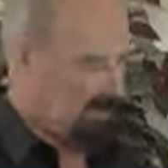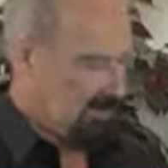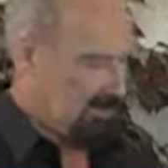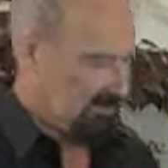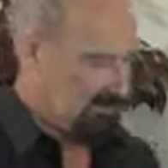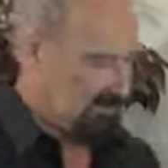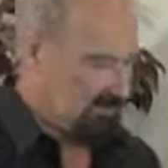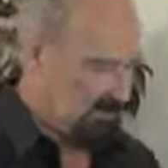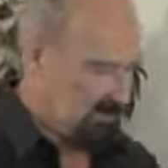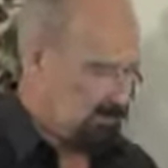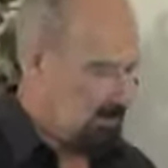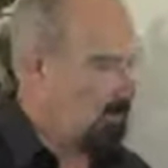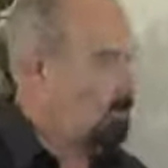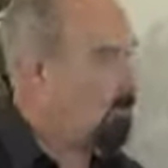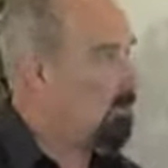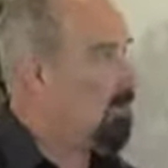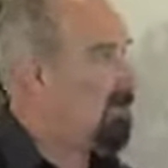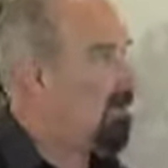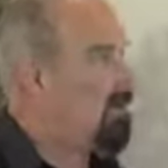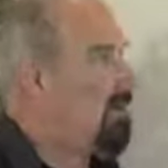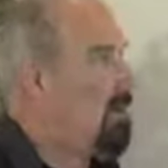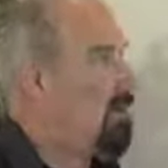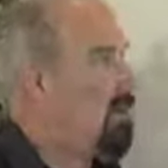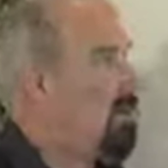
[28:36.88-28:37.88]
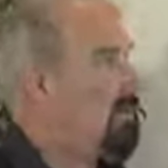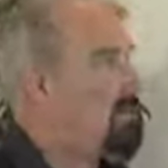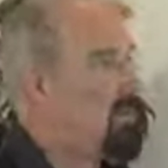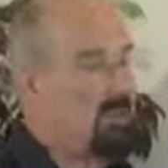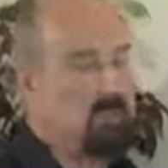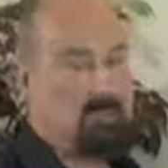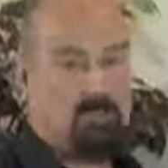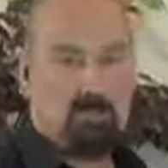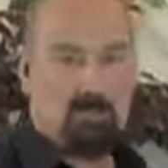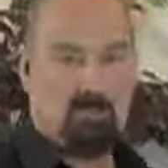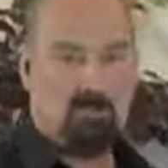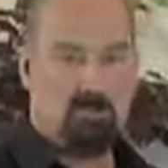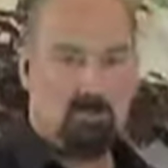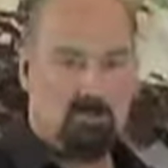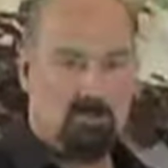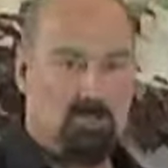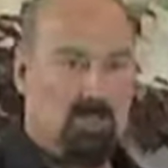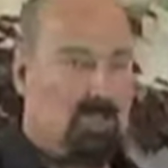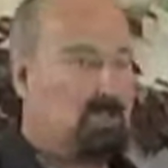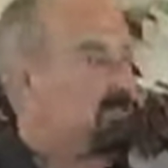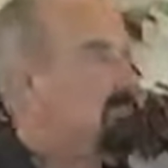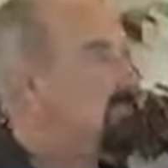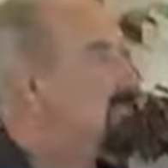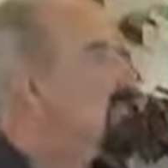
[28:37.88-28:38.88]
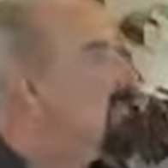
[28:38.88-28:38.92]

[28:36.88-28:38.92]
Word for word: shafts. It's called the Cardan shaft